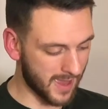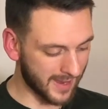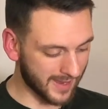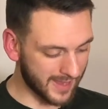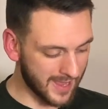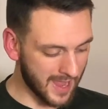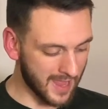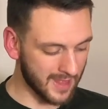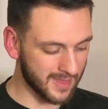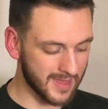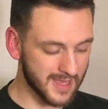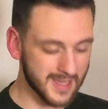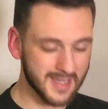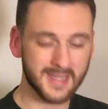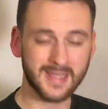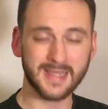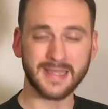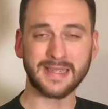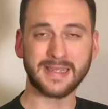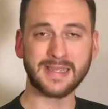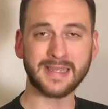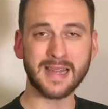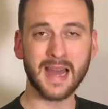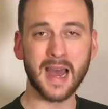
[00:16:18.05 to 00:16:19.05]
Again, this
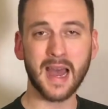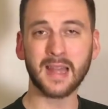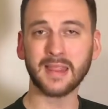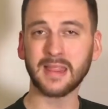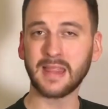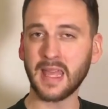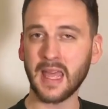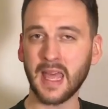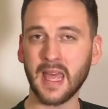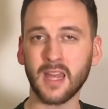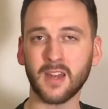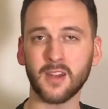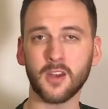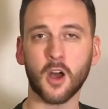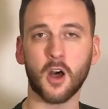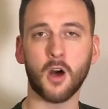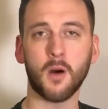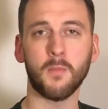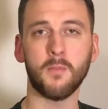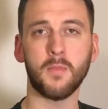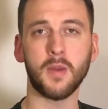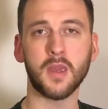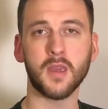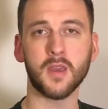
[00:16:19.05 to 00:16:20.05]
is not the
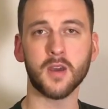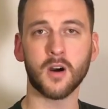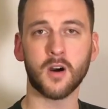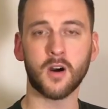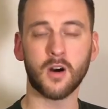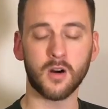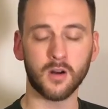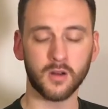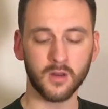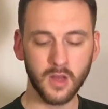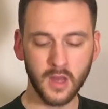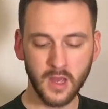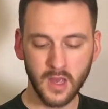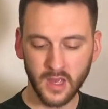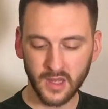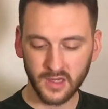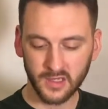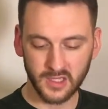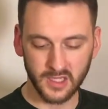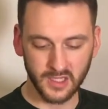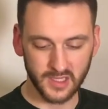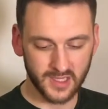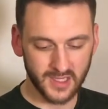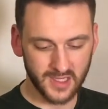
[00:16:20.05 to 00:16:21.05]
end-all be-all
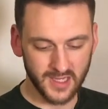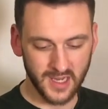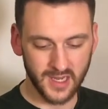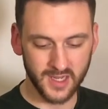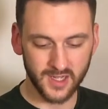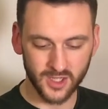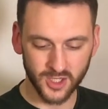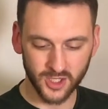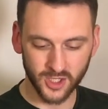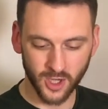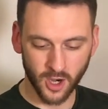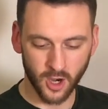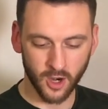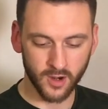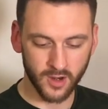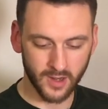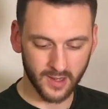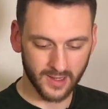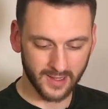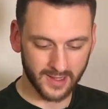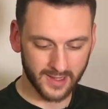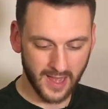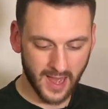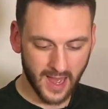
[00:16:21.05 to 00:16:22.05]
to seed
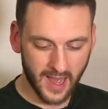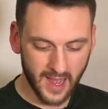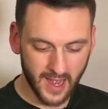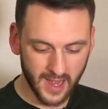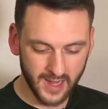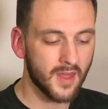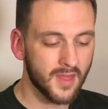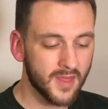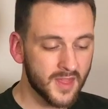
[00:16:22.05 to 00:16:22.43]
starting guide.